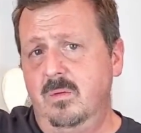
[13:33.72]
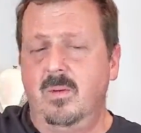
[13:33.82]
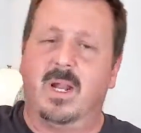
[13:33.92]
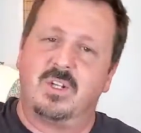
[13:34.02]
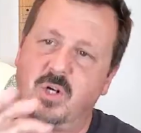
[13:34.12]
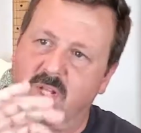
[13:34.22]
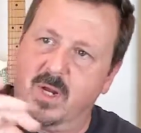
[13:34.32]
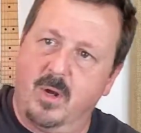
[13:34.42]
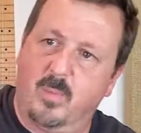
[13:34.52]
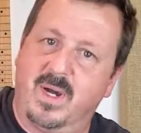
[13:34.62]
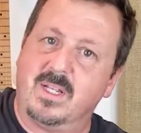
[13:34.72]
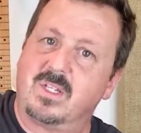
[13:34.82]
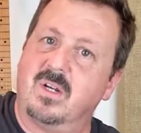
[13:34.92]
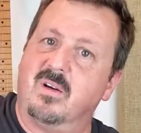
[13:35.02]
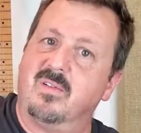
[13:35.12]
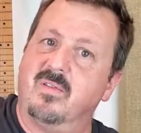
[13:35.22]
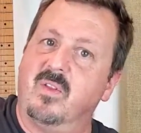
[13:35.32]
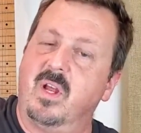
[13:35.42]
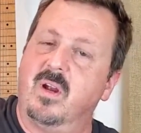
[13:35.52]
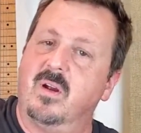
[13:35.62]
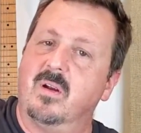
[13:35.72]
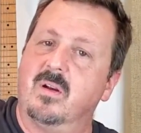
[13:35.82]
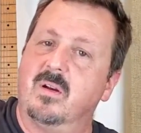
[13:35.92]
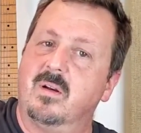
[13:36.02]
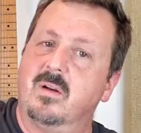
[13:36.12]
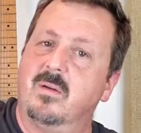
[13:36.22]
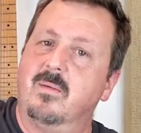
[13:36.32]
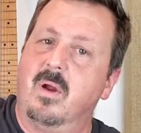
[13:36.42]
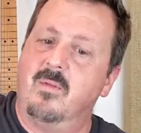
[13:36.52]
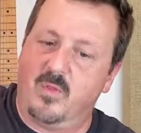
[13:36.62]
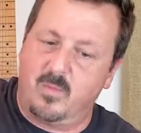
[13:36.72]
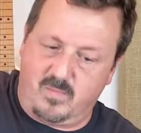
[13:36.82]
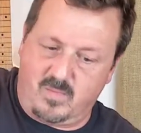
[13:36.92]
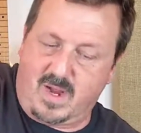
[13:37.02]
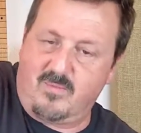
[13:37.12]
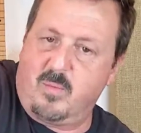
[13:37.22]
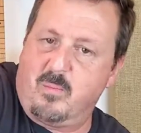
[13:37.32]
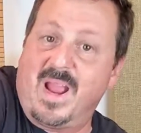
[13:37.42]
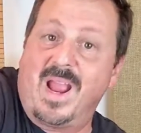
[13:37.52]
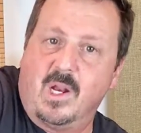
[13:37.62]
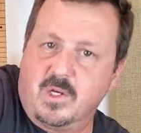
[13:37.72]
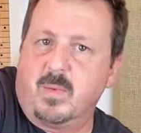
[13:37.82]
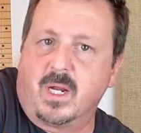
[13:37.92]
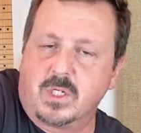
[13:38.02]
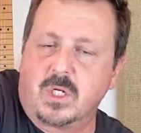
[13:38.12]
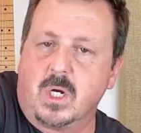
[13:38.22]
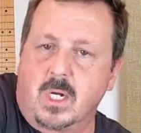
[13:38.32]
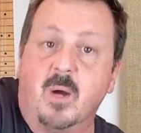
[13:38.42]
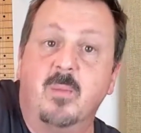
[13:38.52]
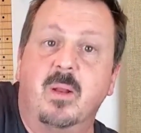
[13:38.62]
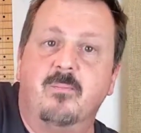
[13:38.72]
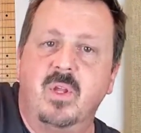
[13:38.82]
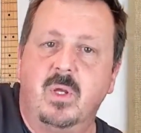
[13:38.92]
And I start that note by itself in the air, and then have the band, my guitar, come in,